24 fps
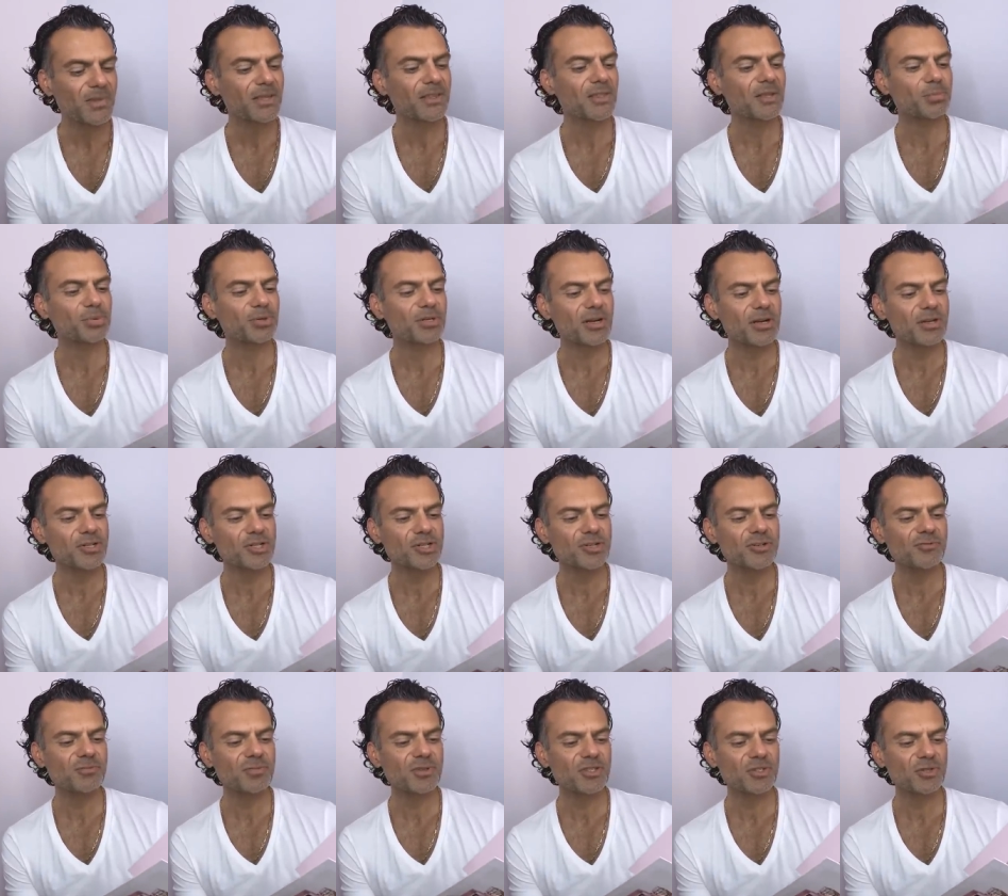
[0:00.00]
The production
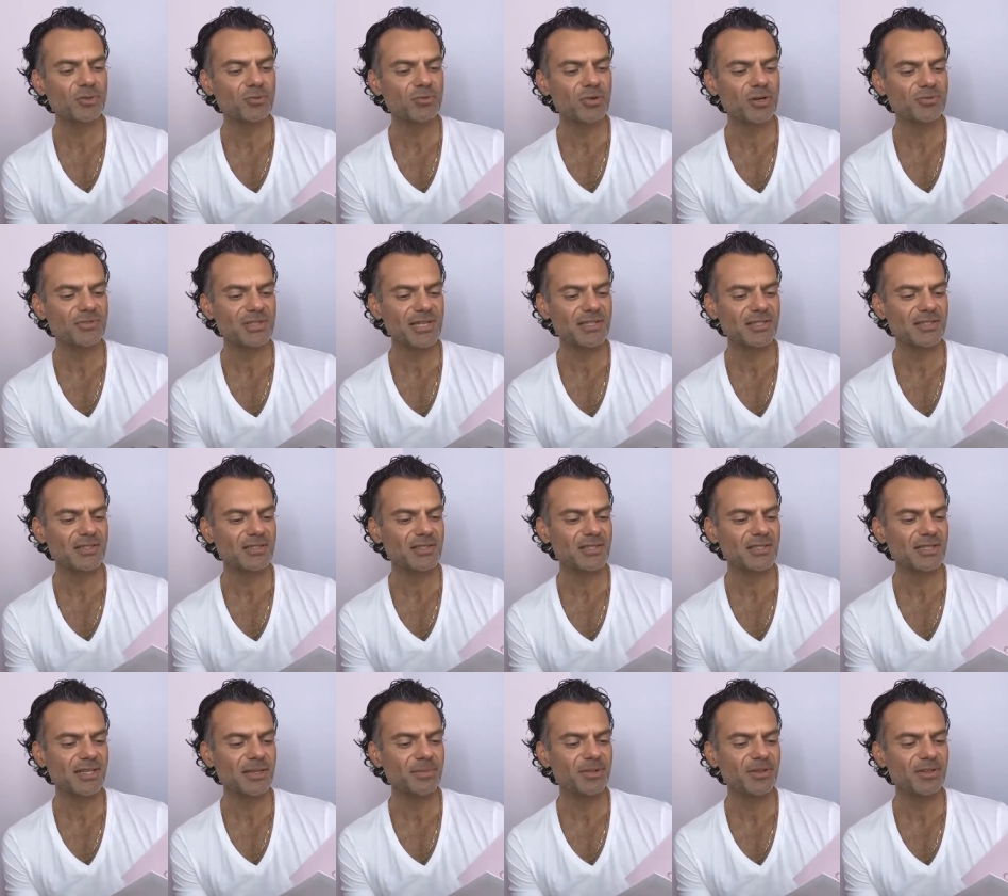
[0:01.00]
of Miss Dior rose essence
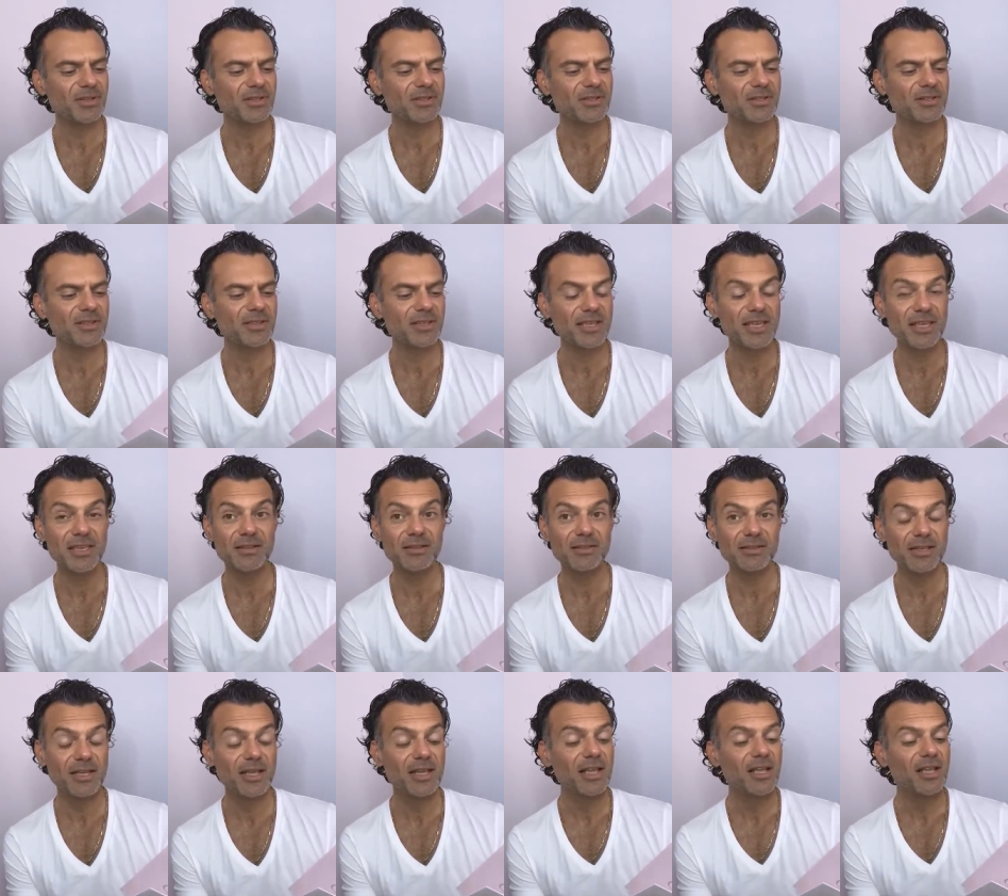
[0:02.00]
is limited to the
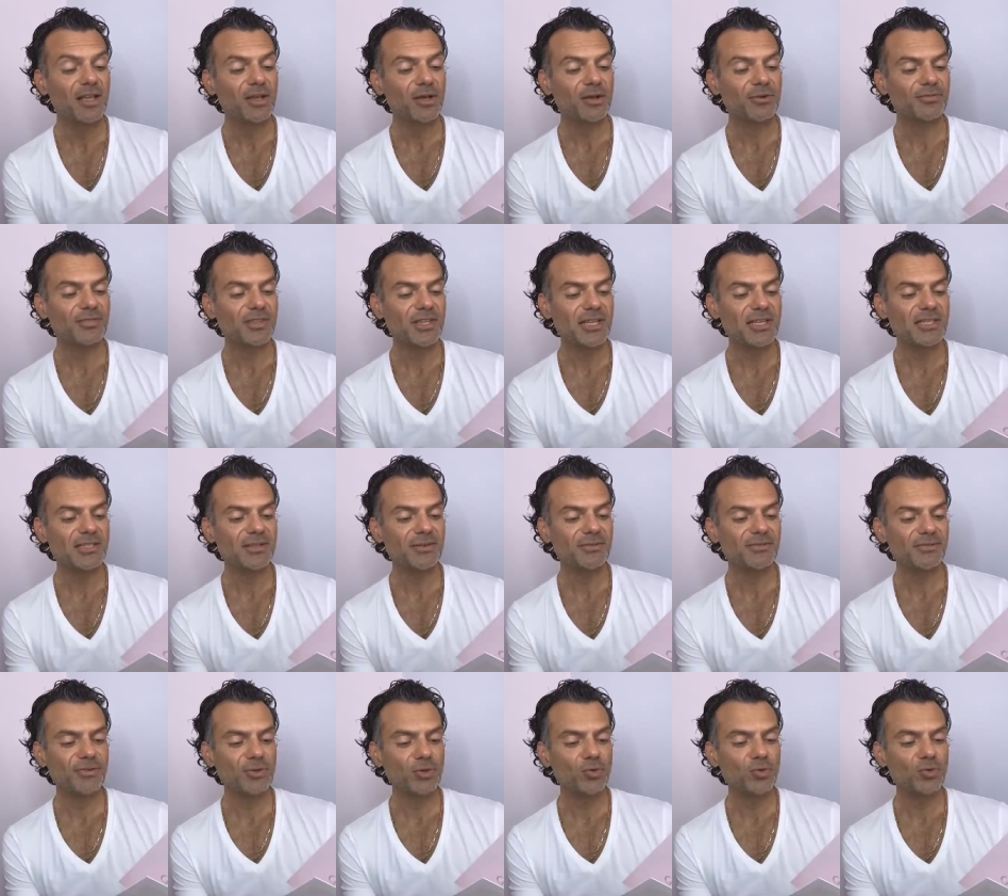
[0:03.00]
yield of these
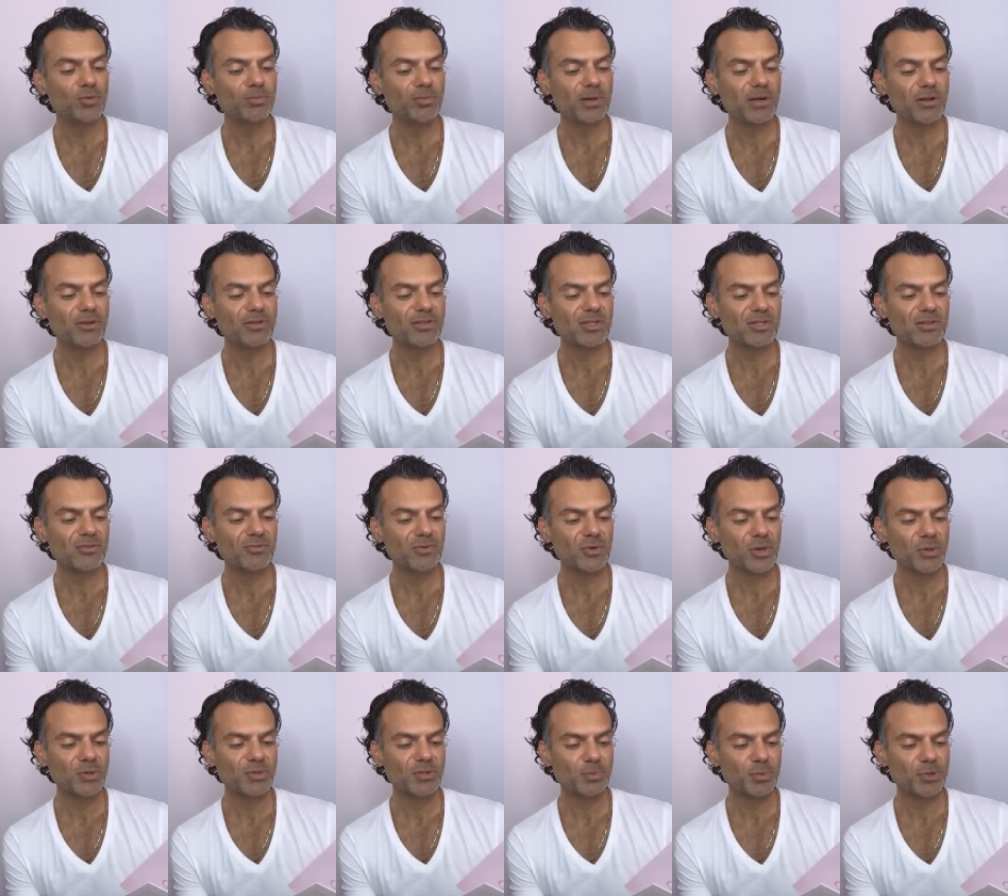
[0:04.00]
few plots of
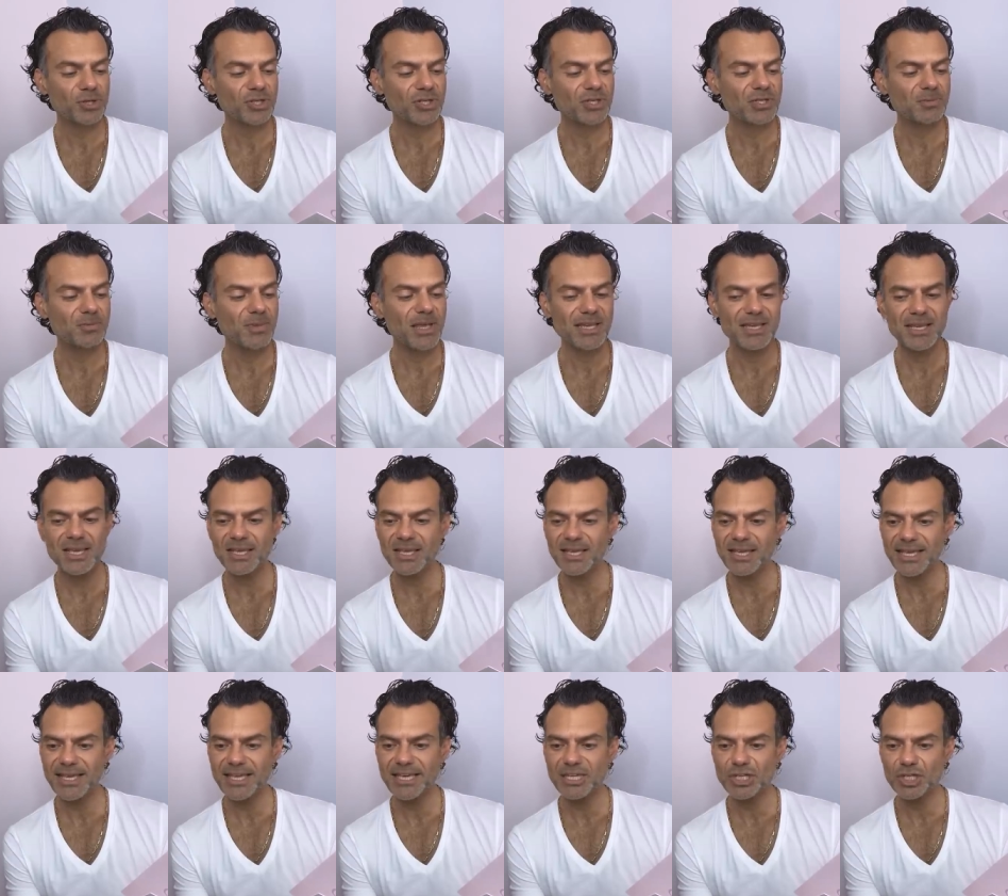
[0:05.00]
rose bushes,
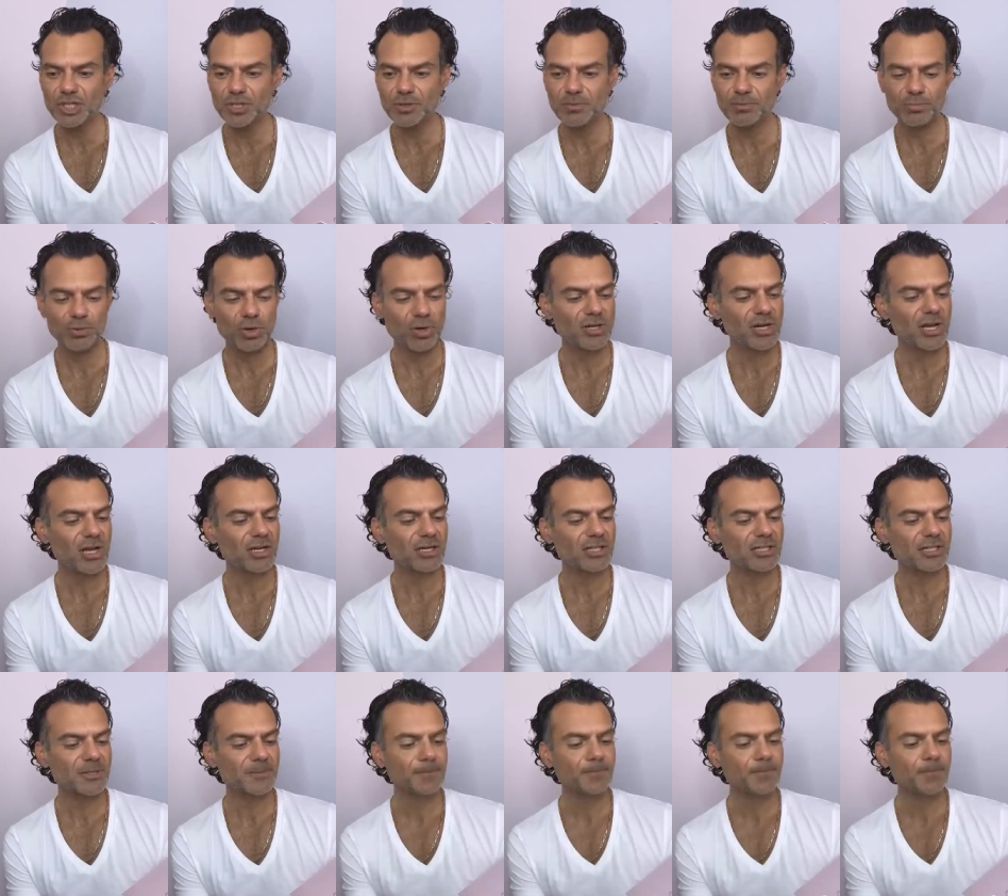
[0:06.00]
making each product